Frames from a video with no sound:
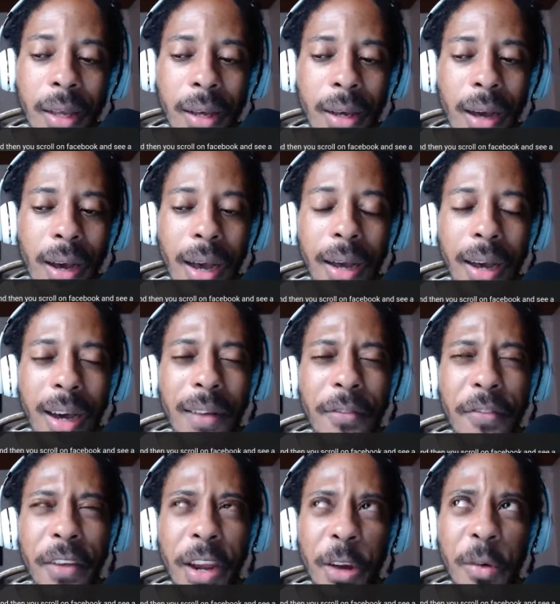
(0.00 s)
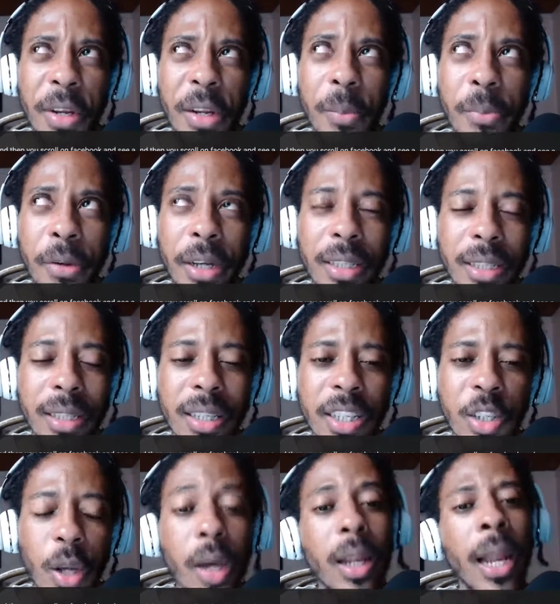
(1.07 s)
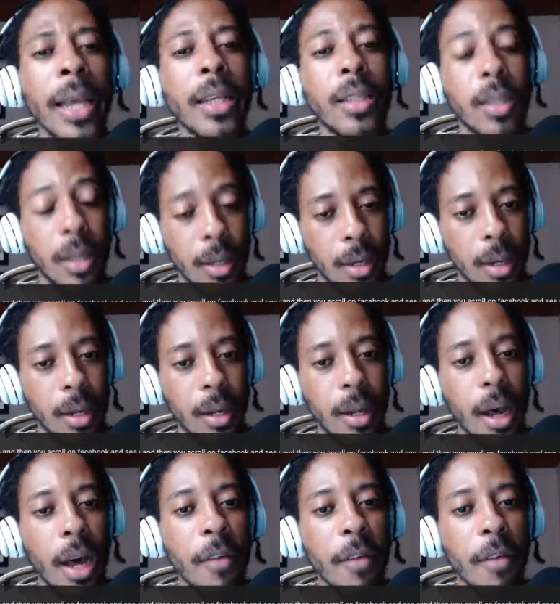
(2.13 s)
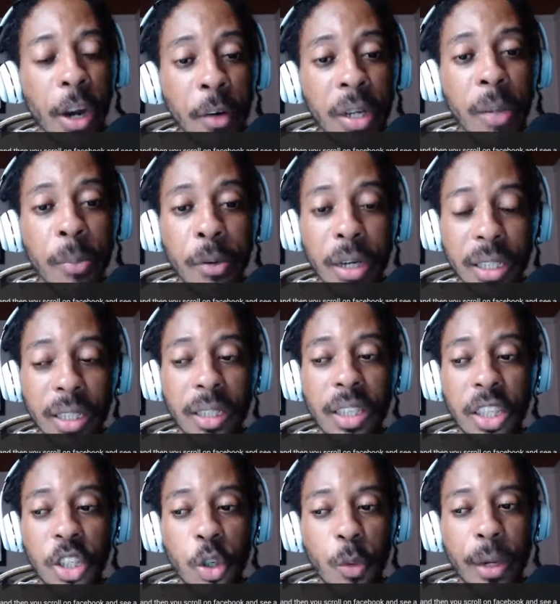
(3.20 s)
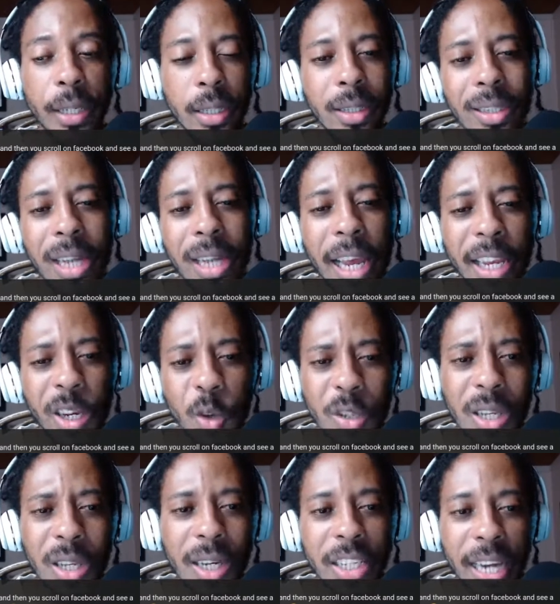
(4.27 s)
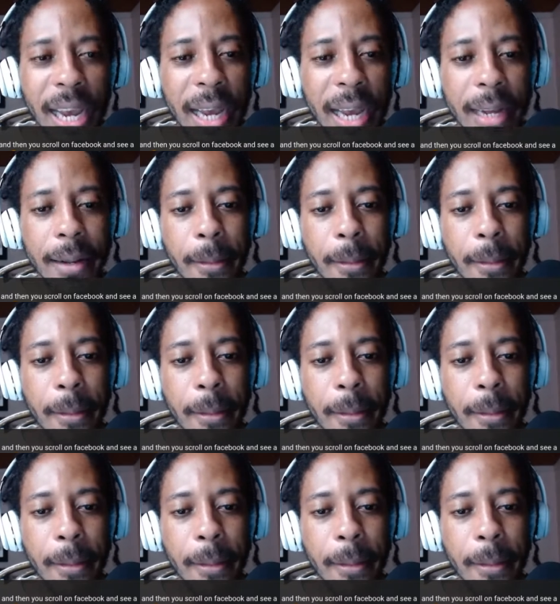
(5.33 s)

a very depression like a very depressing situation is like losing a child,